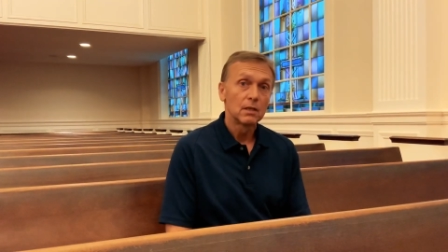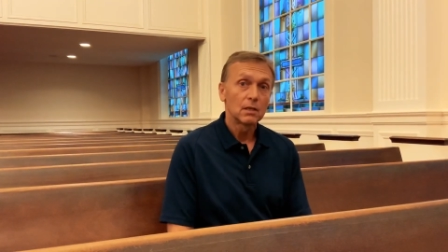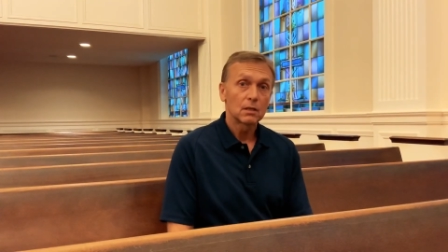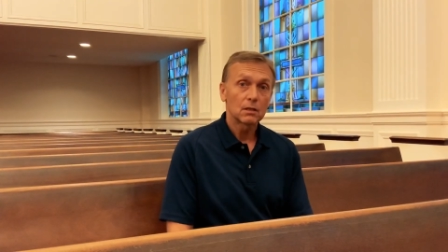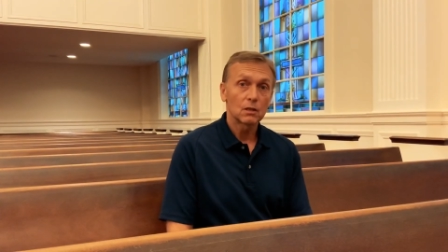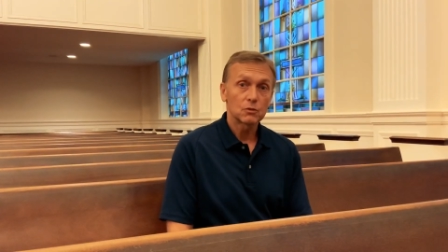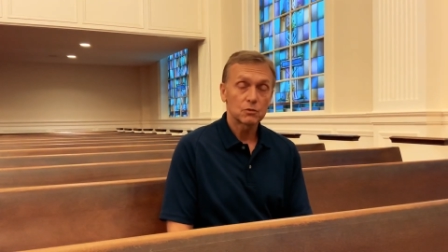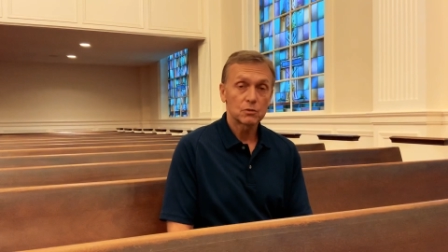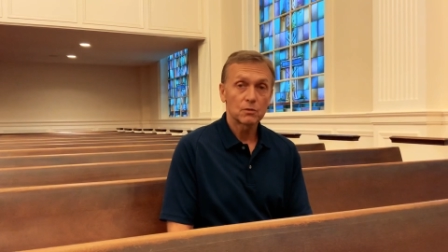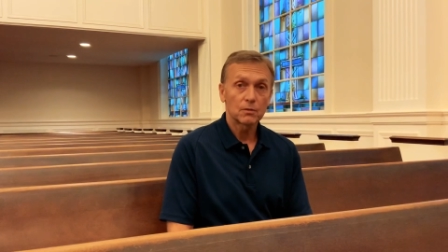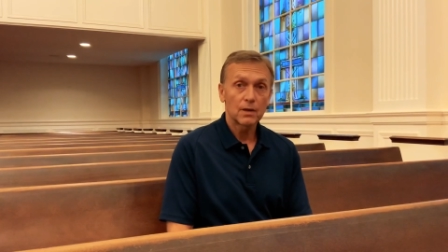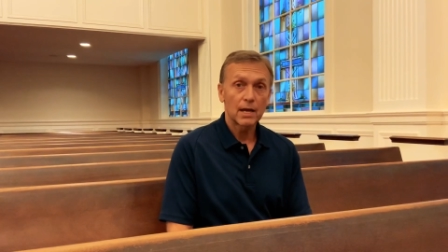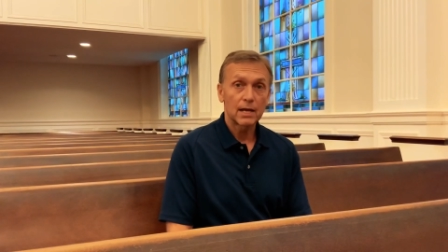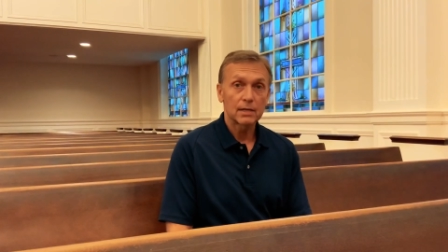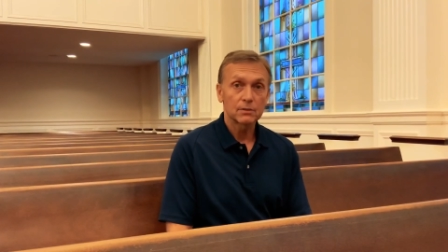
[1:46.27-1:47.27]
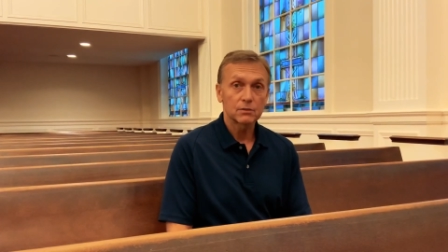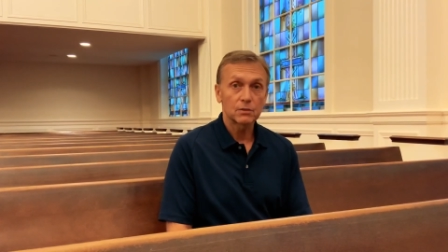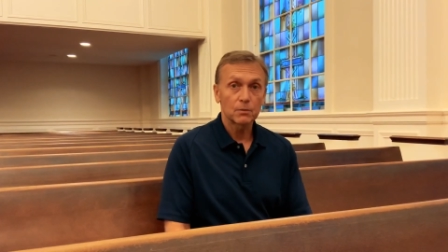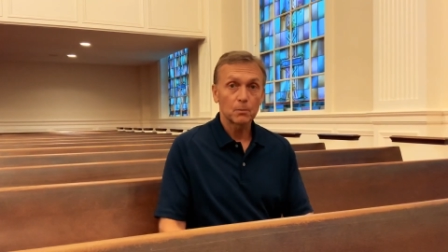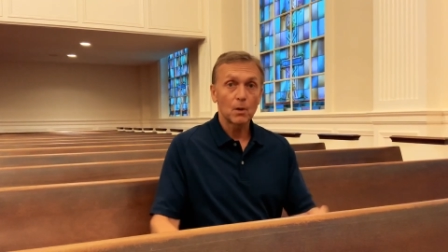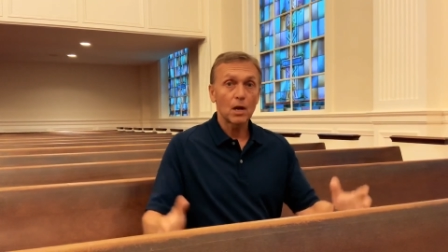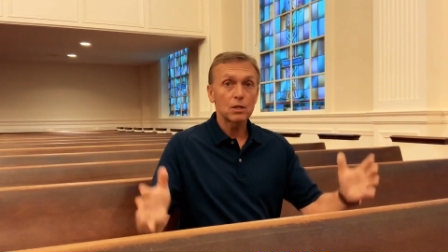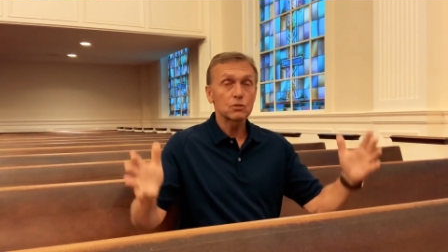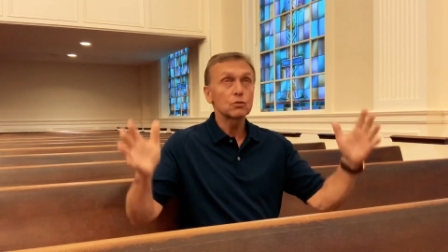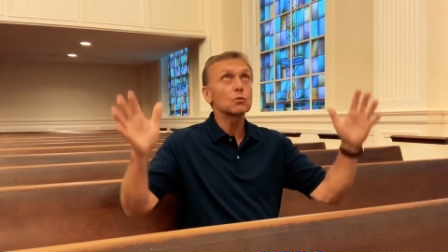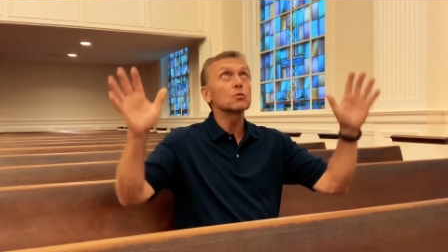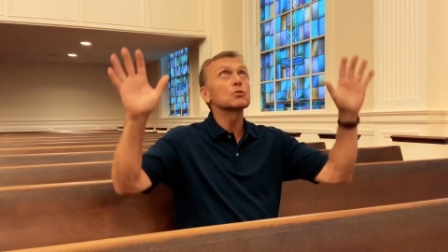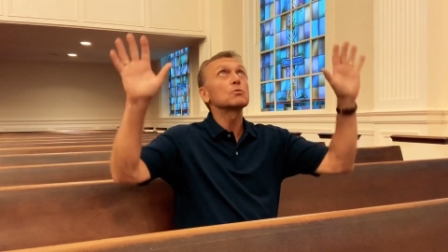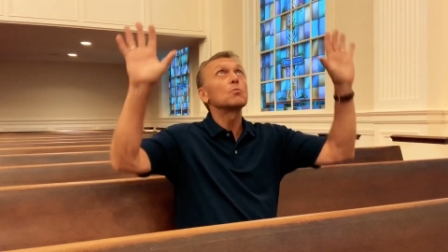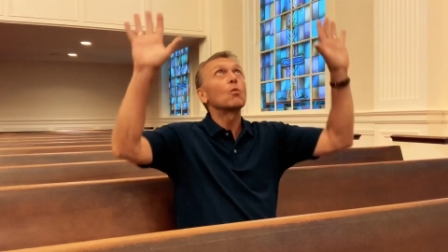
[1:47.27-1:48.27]
close their eyes. Their posture
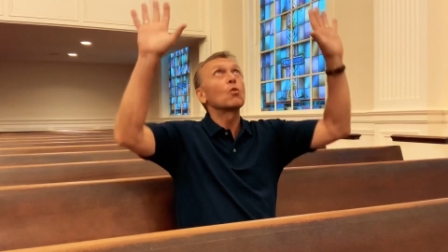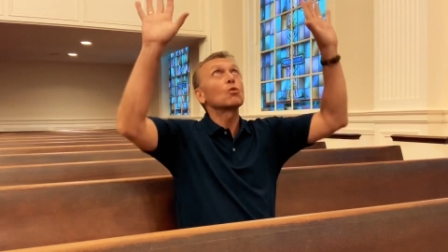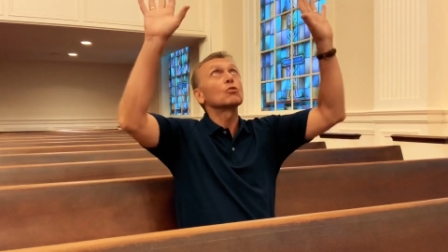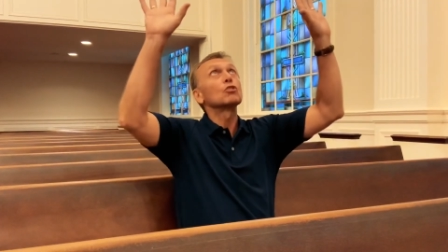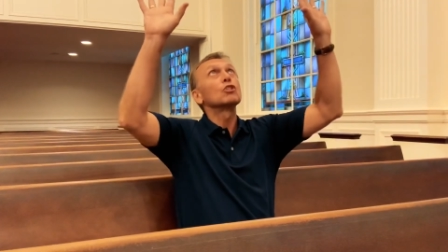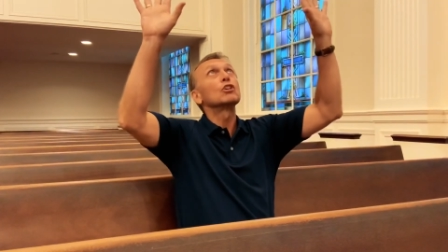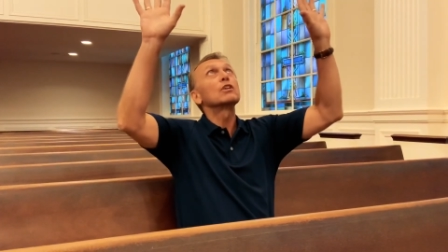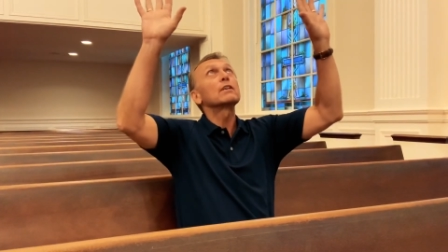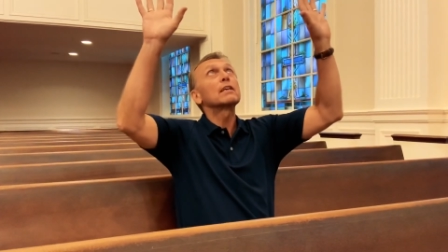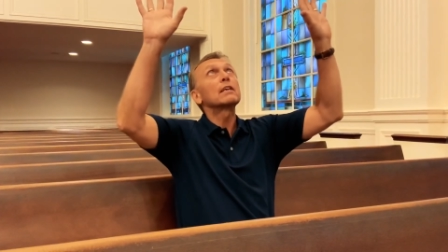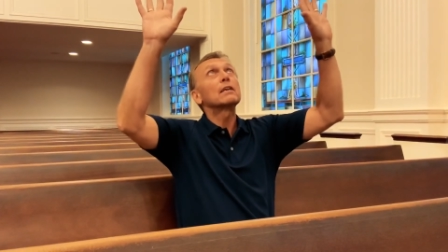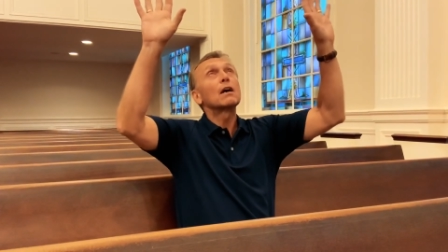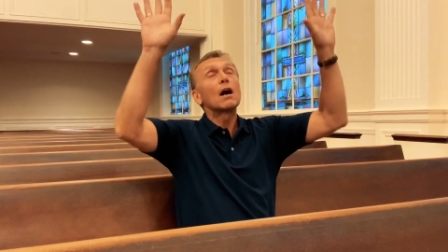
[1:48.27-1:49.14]
was more looking